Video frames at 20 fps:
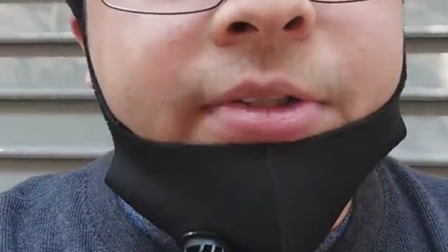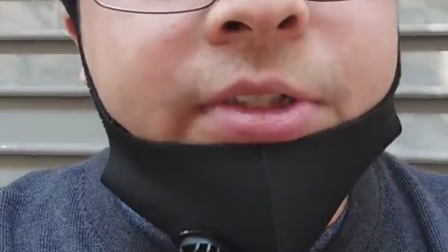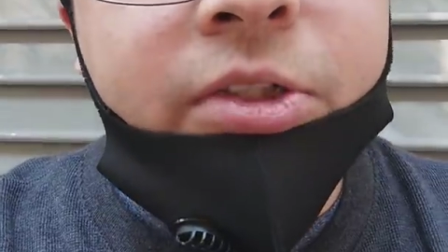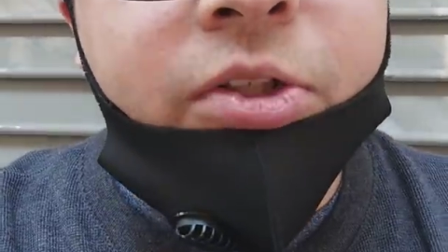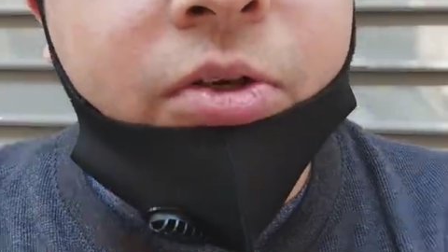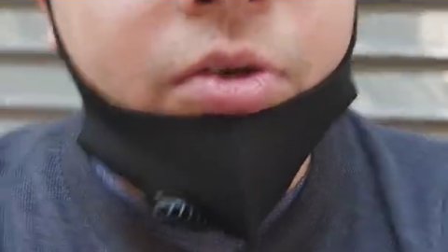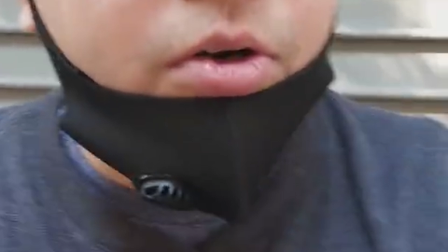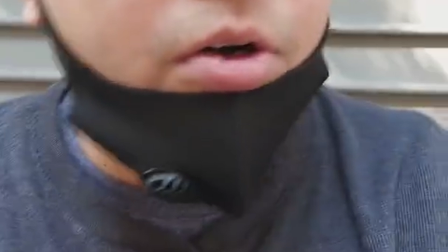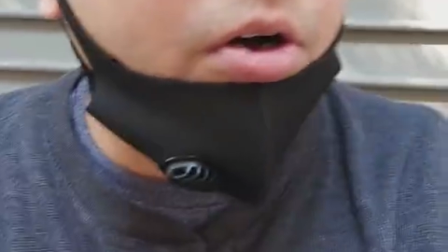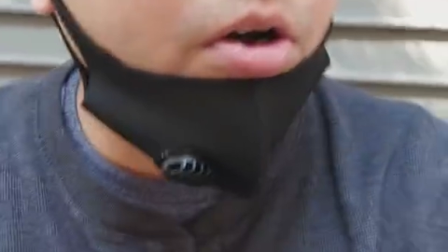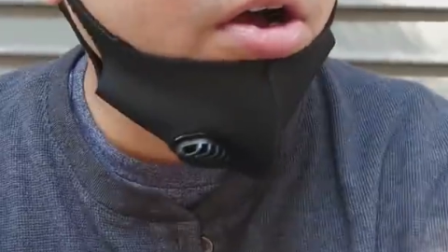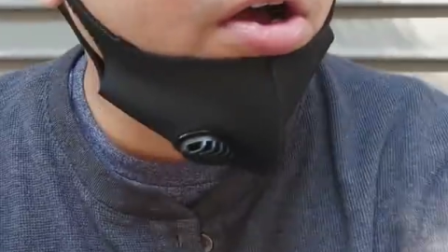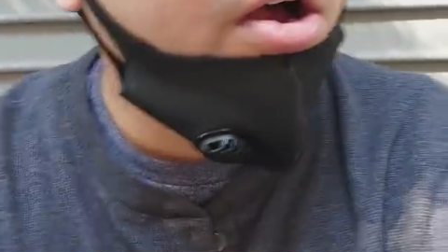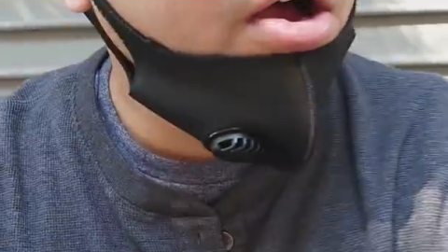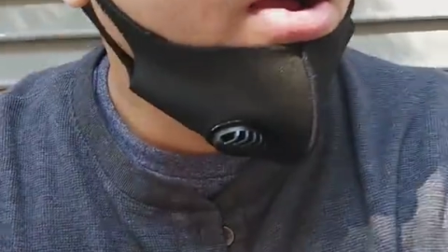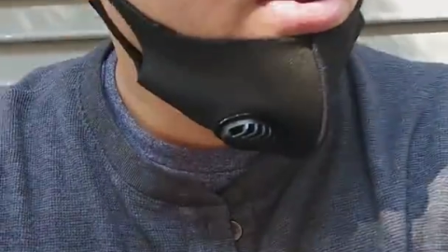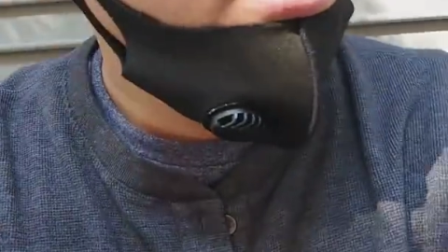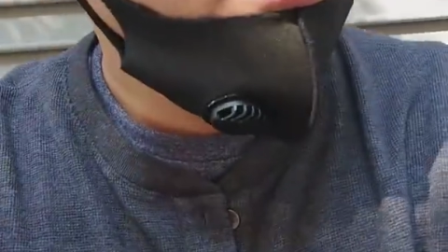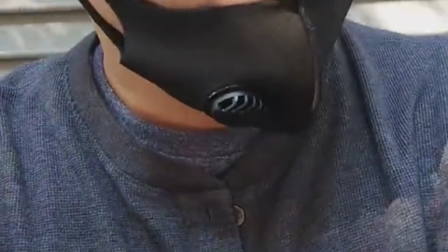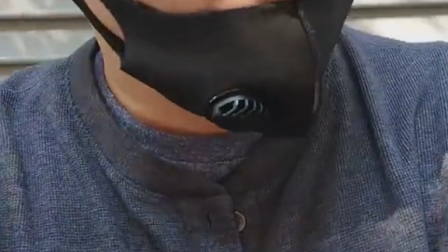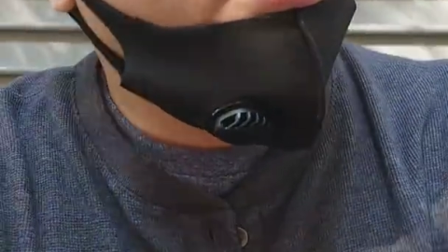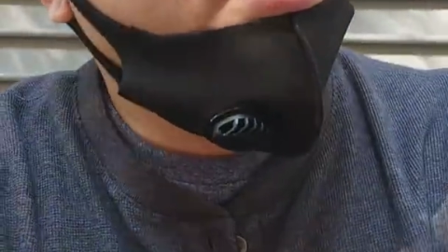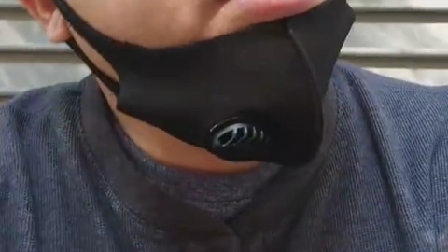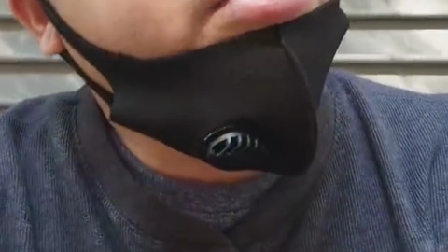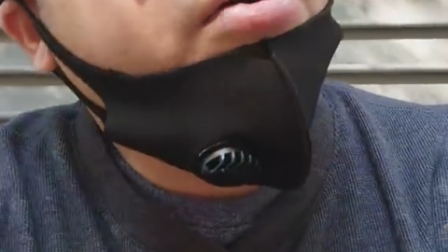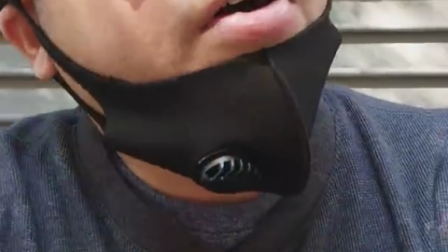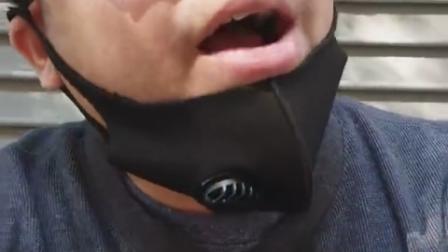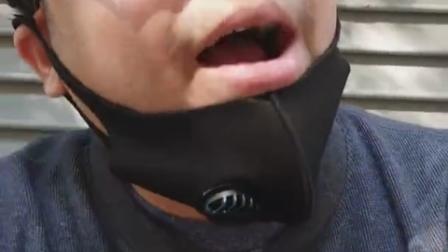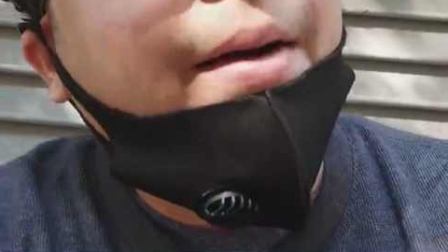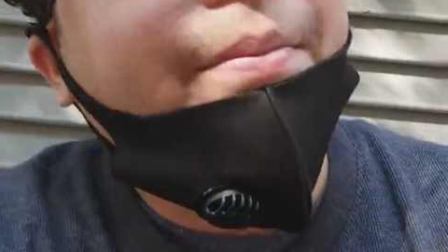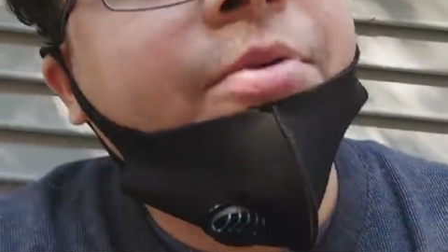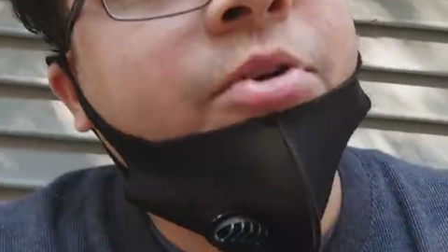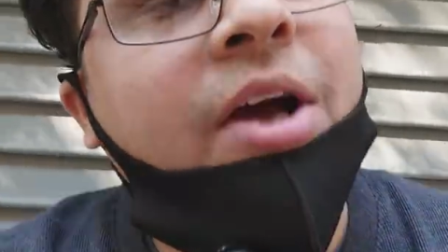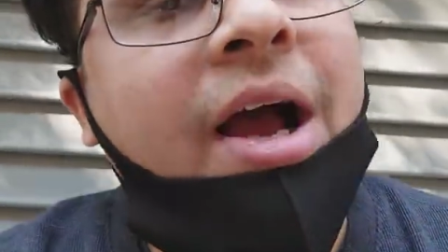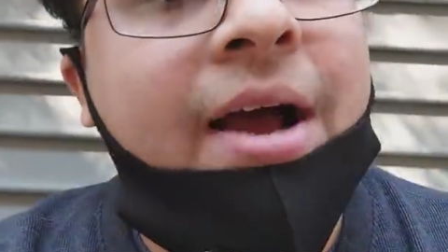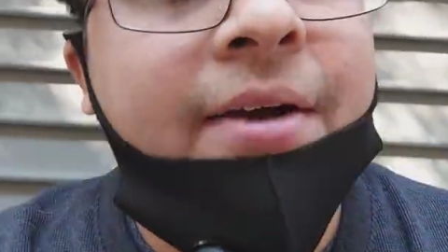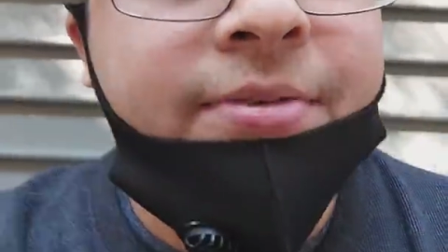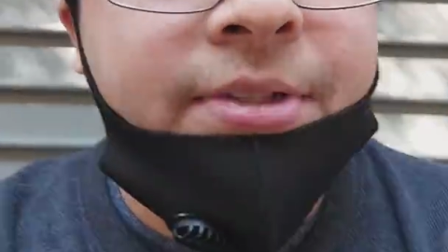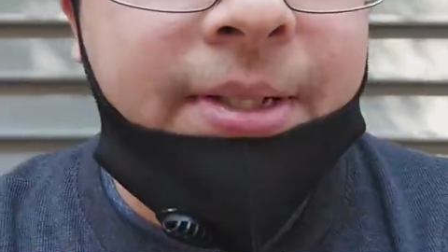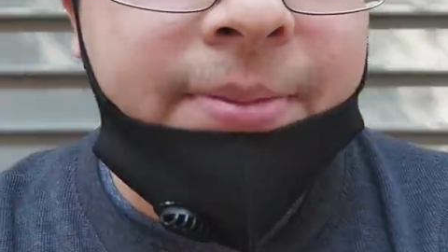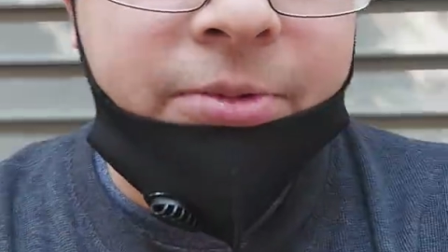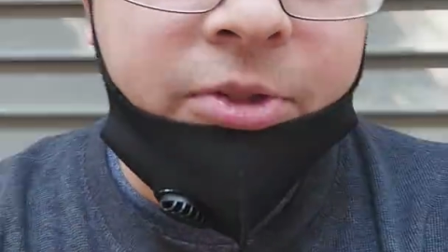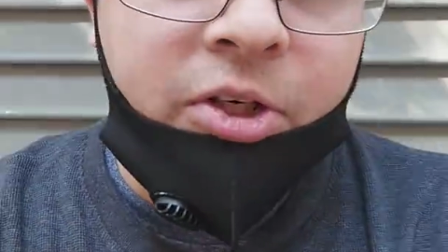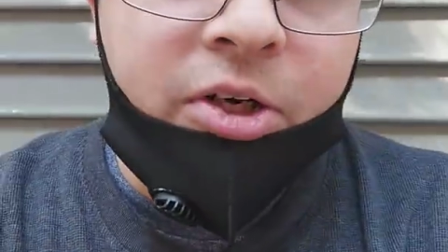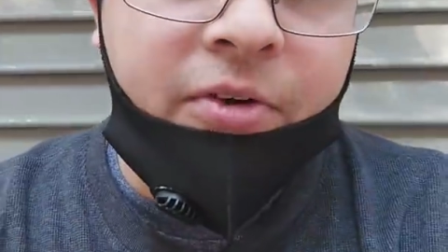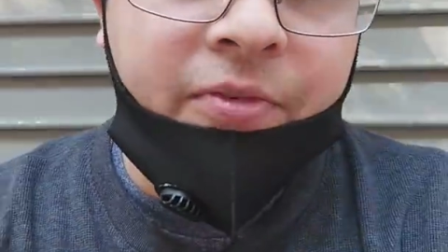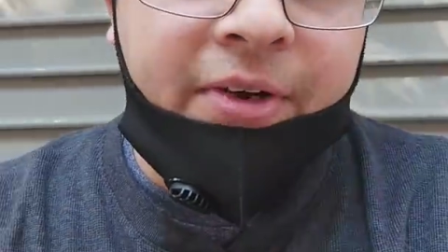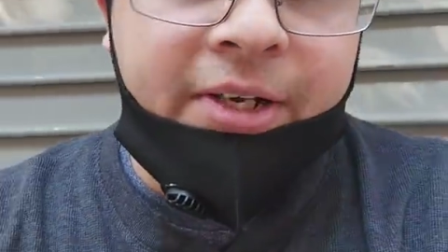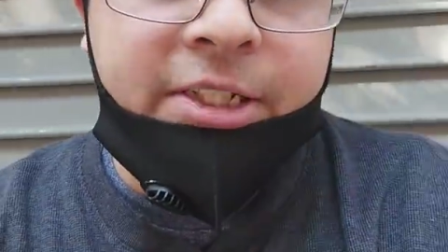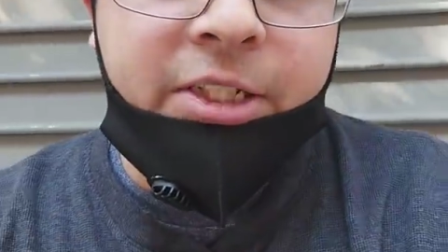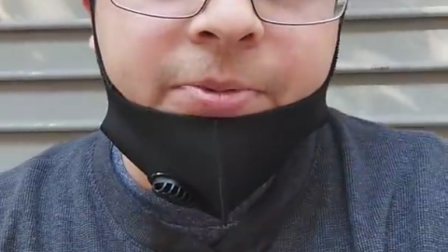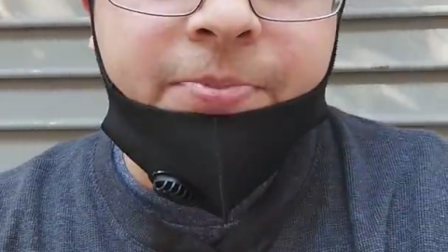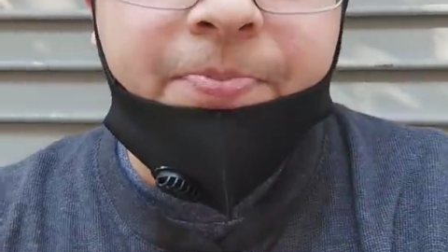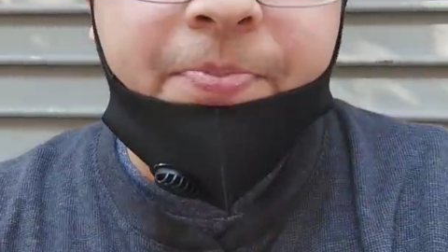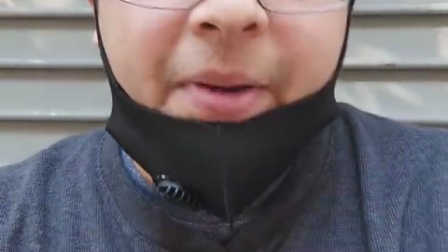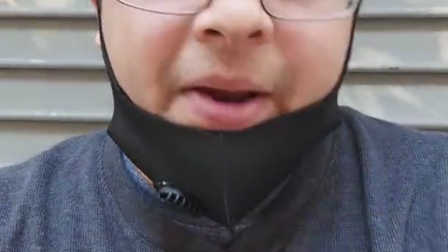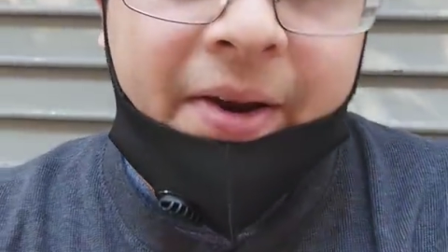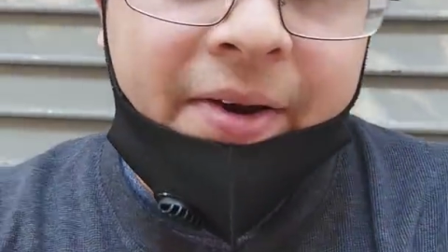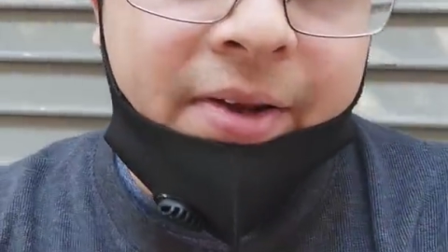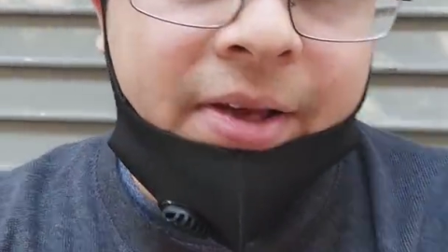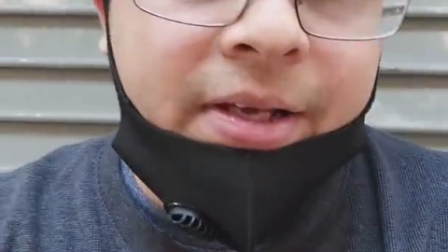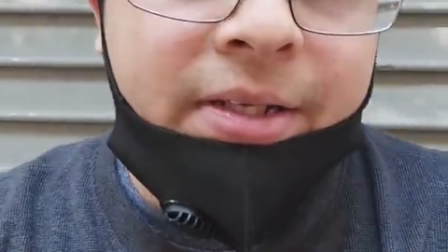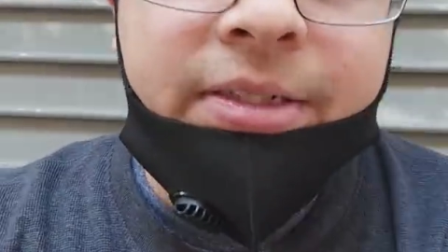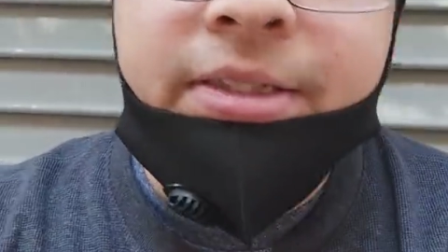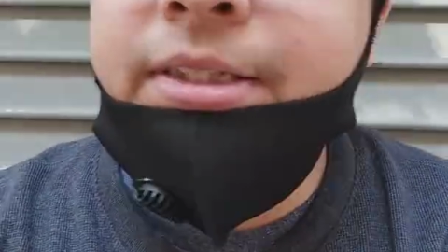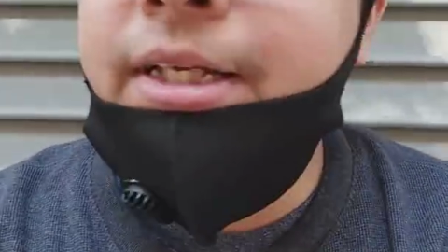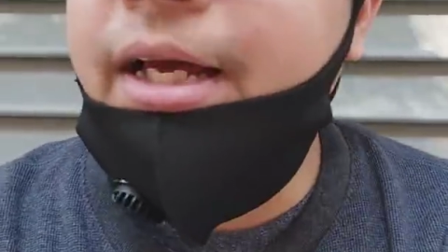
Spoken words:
So You have to have some sort of experience